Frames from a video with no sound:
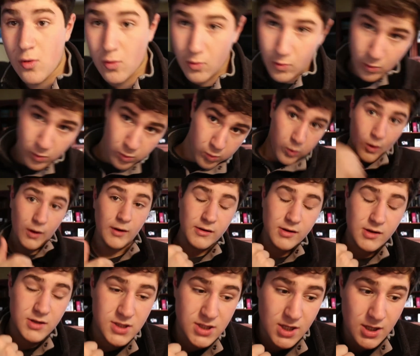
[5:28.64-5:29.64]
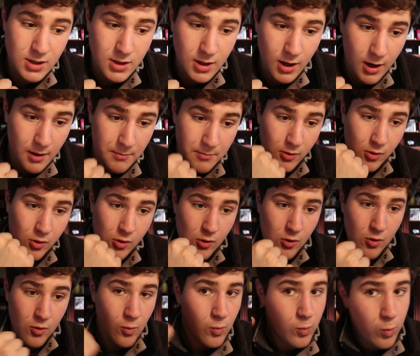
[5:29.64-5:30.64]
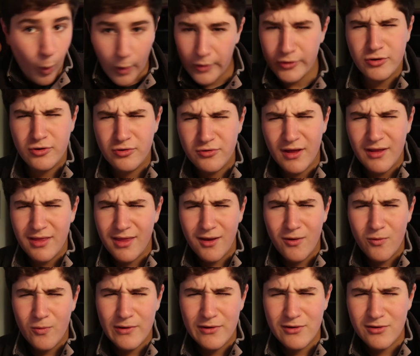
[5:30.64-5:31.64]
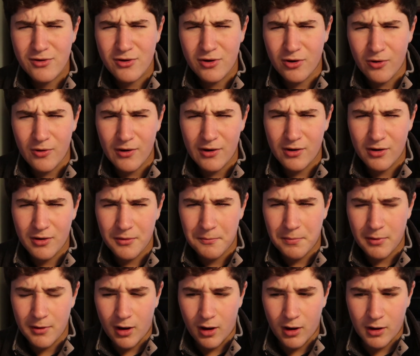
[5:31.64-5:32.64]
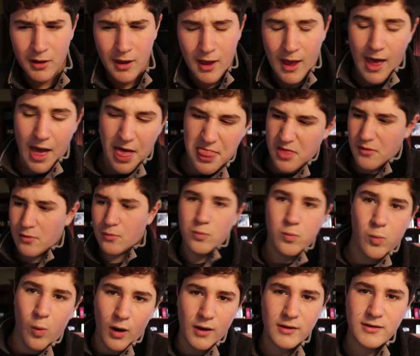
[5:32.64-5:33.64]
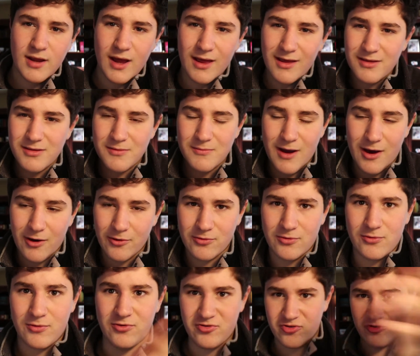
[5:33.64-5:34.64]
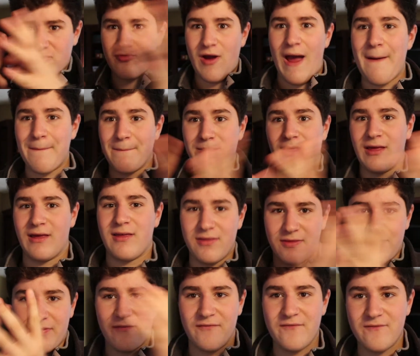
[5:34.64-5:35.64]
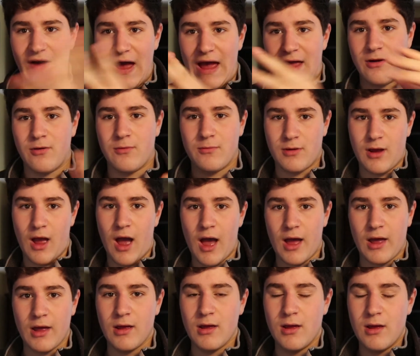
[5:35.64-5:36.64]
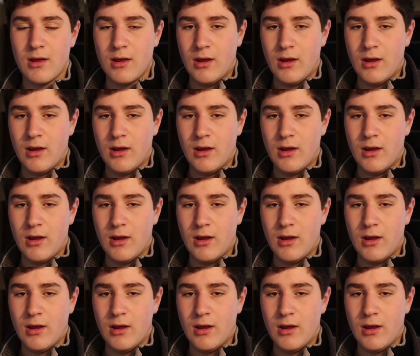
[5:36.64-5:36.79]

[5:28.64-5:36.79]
one to Jacob, one to that like weird girl in her book, and then one telling them how to trap like the fire guy.